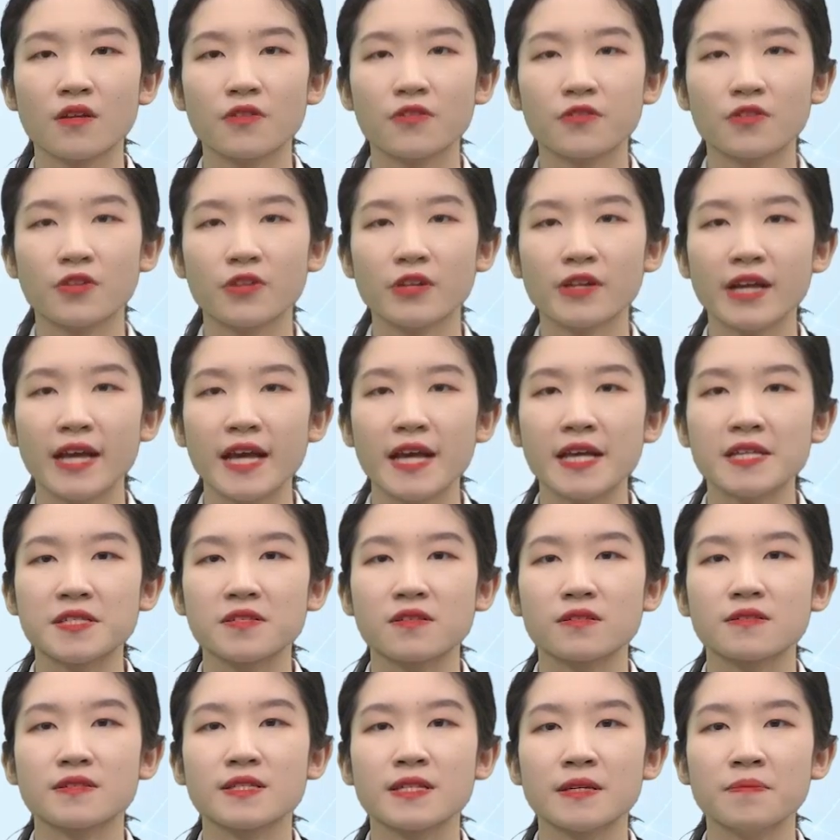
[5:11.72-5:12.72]
Third is
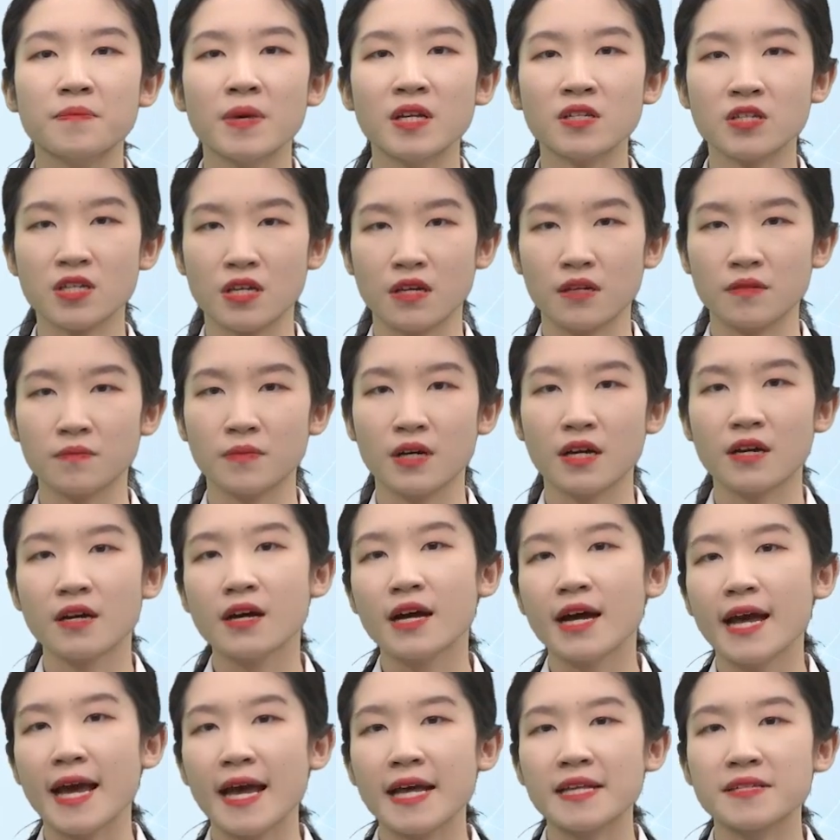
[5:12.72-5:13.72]
the cementum.
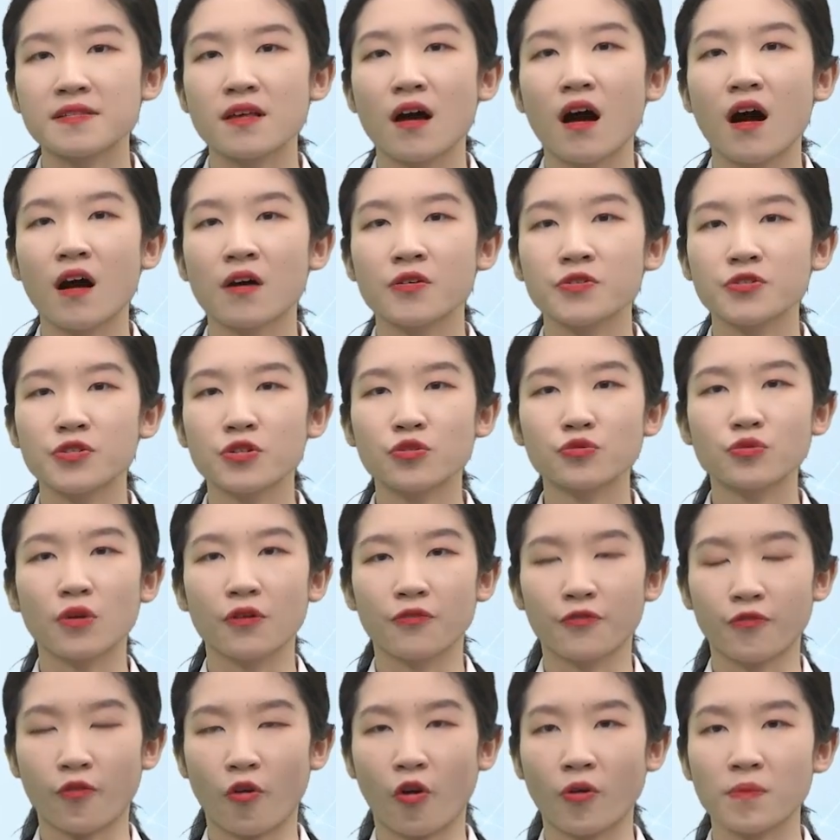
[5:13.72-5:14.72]
It's an unusual
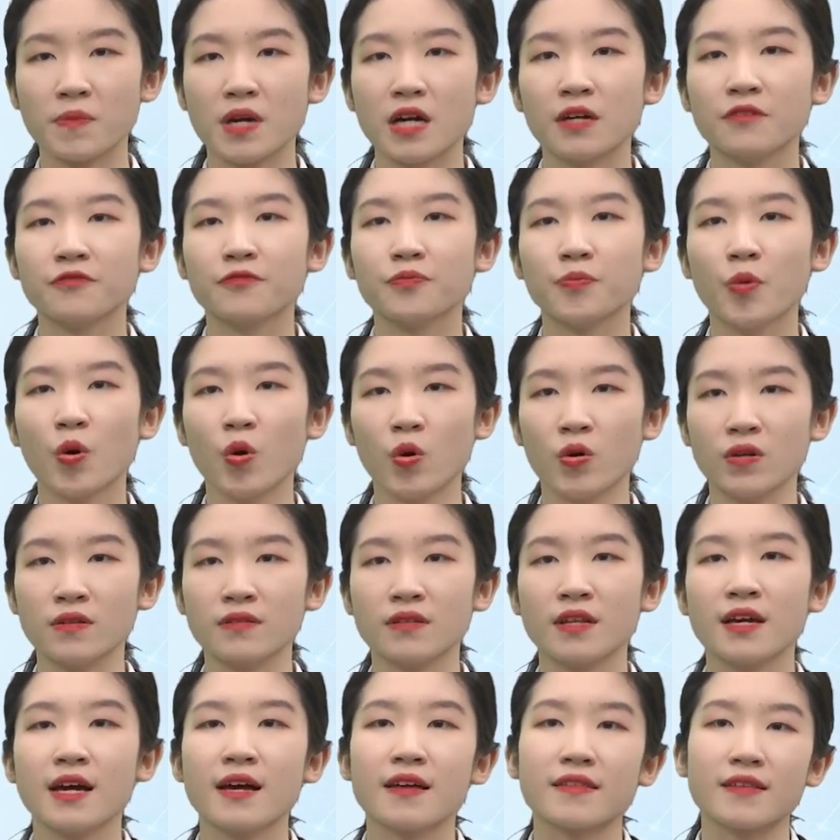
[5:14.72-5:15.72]
form of
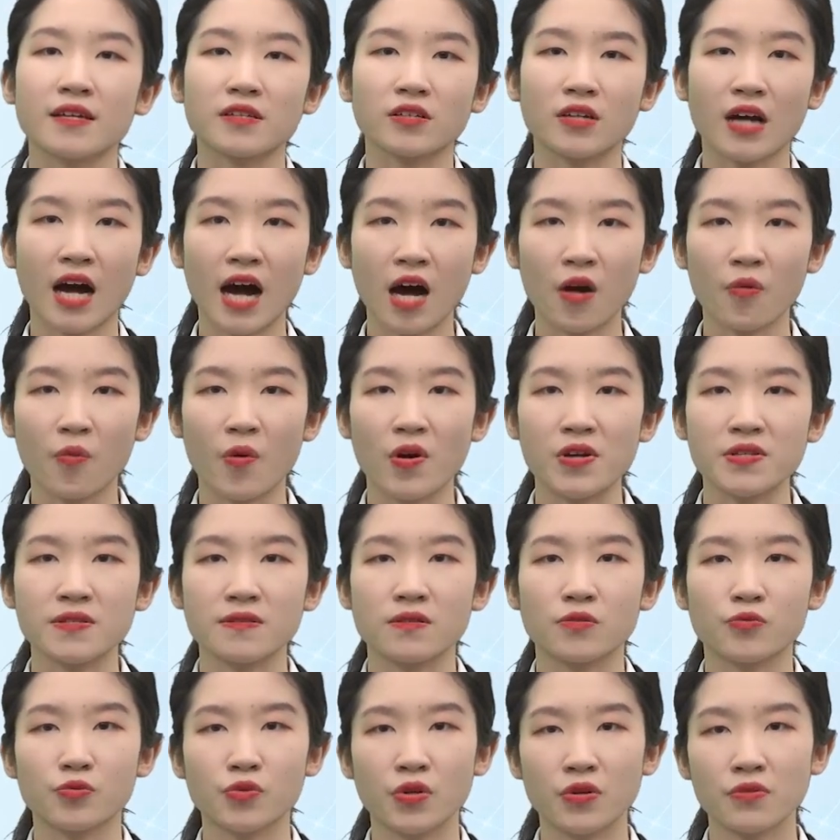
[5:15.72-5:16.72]
bone that covers
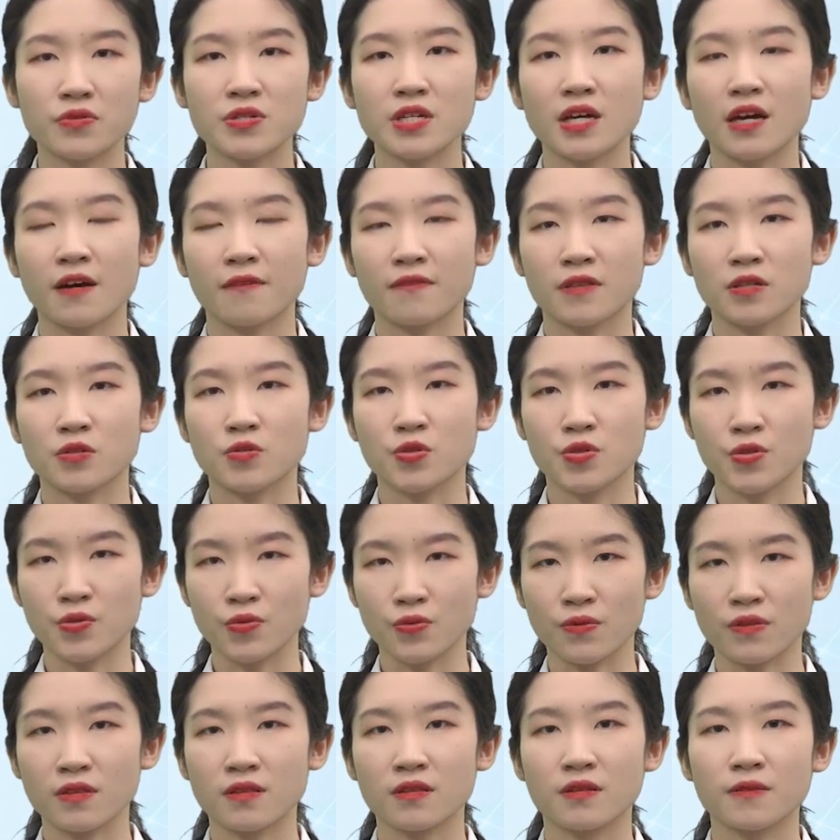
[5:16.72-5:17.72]
the root of the
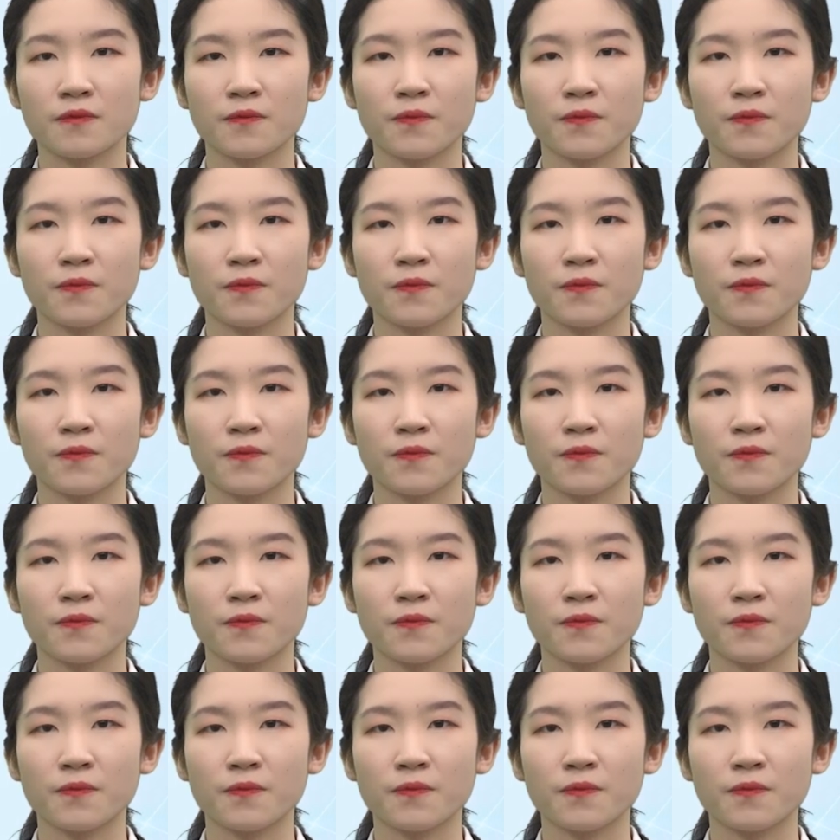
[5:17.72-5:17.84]
tooth.